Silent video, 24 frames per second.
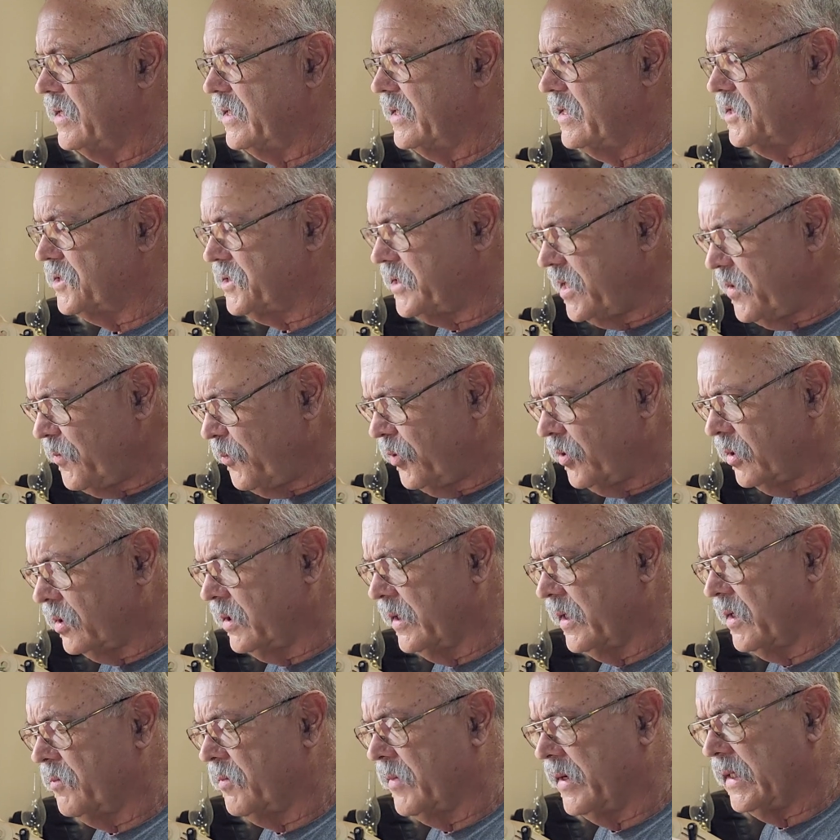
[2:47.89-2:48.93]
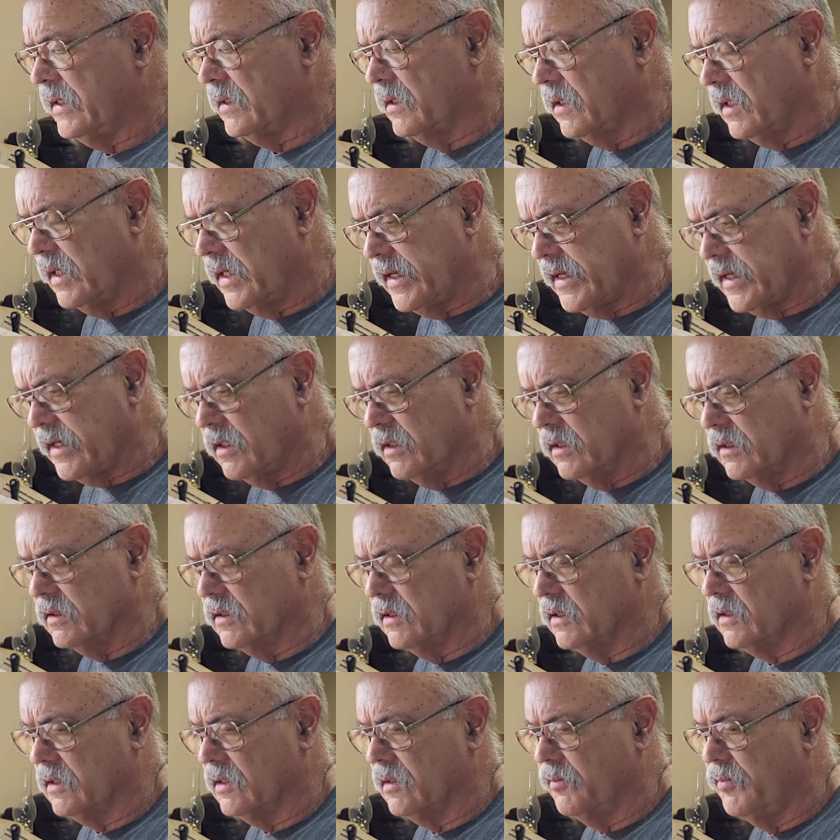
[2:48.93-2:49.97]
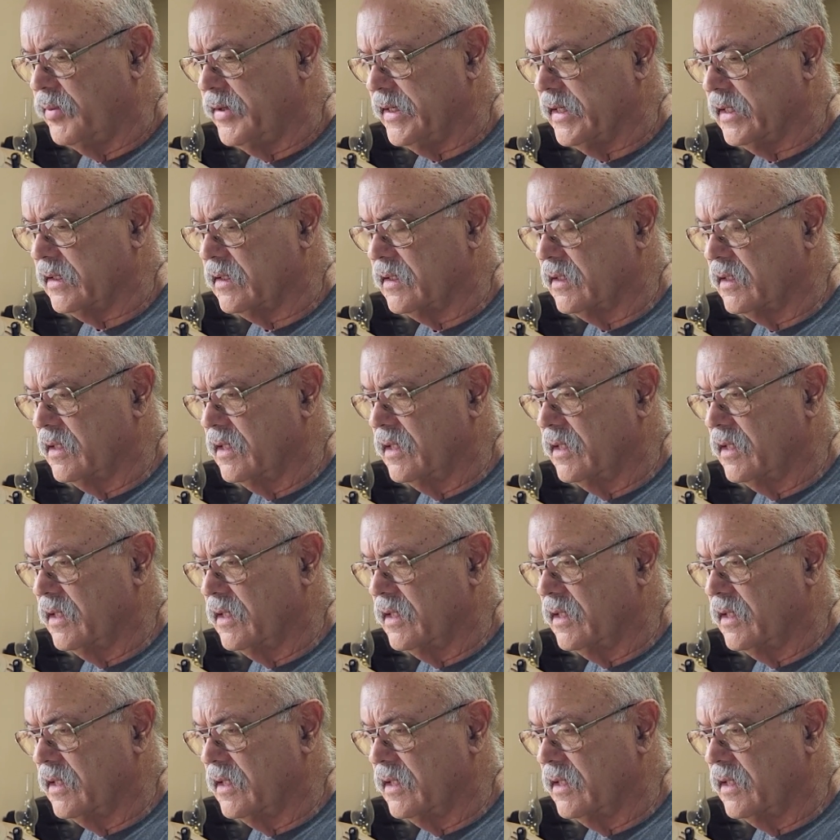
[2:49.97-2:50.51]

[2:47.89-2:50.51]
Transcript: is he pulling my leg a little bit?